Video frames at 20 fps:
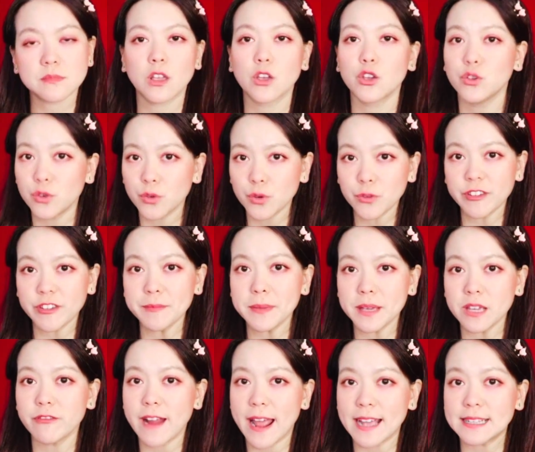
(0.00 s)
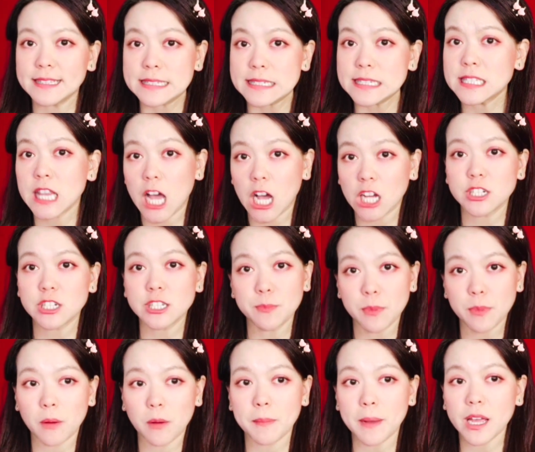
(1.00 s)
UVB rays is largely
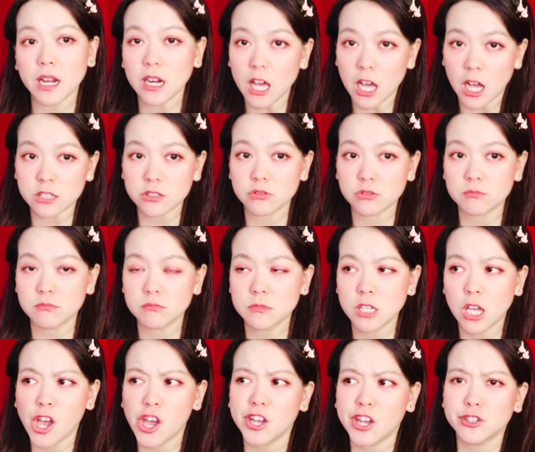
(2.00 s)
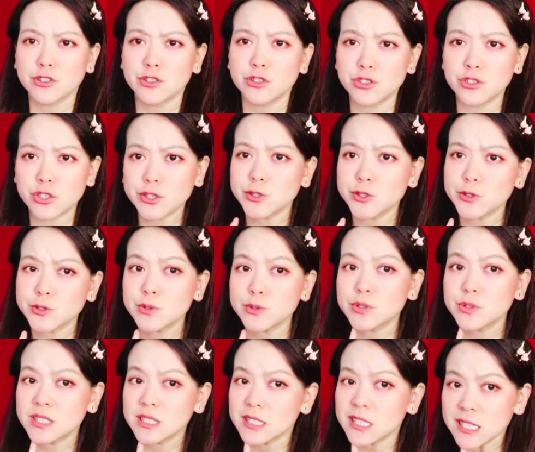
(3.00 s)
blocked by glass, so
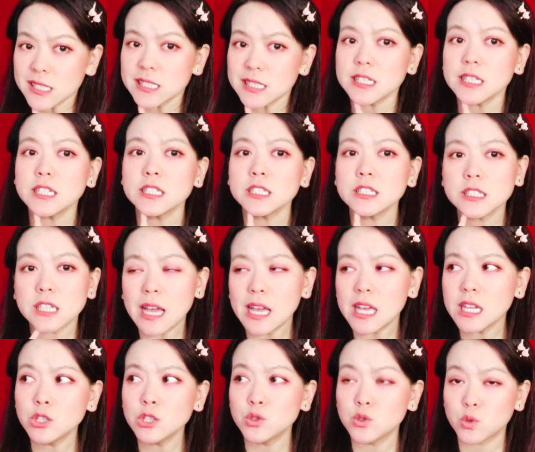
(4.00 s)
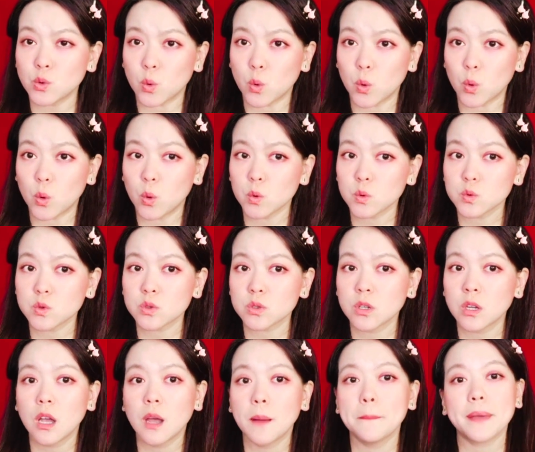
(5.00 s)
sitting indoors
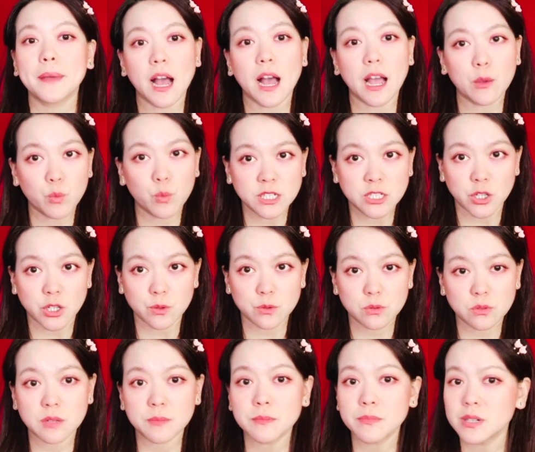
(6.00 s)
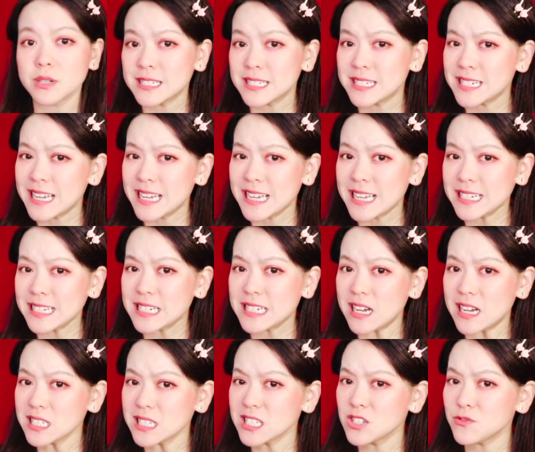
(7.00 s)
behind windows can protect
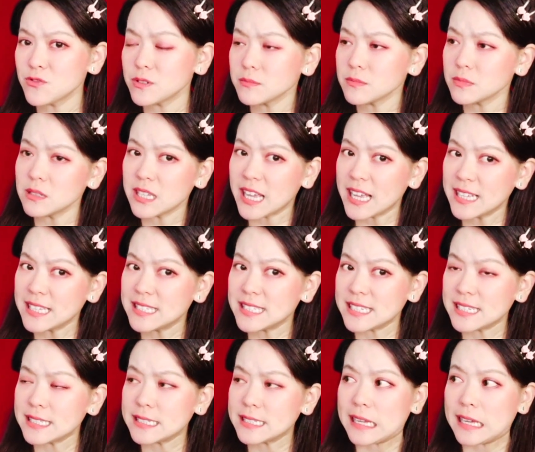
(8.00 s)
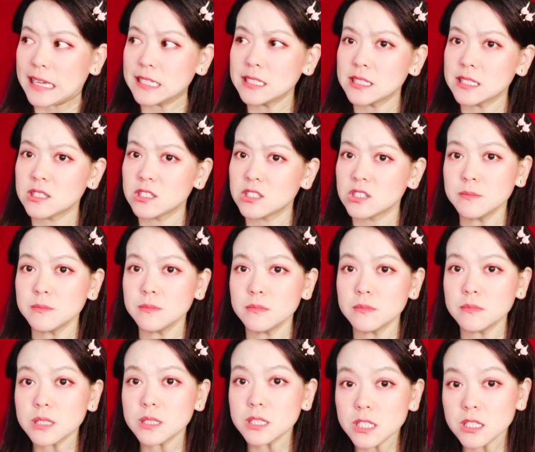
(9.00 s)
us from getting less
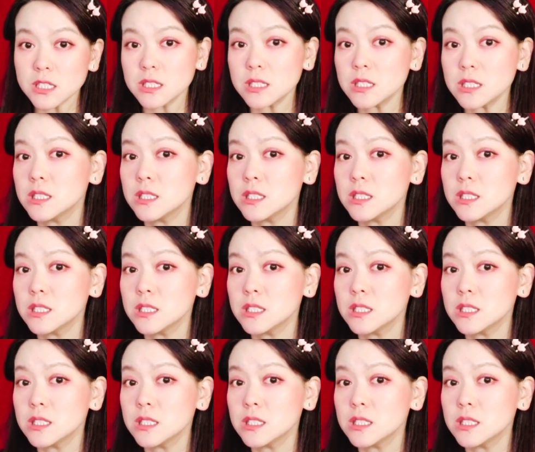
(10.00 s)
sunburn.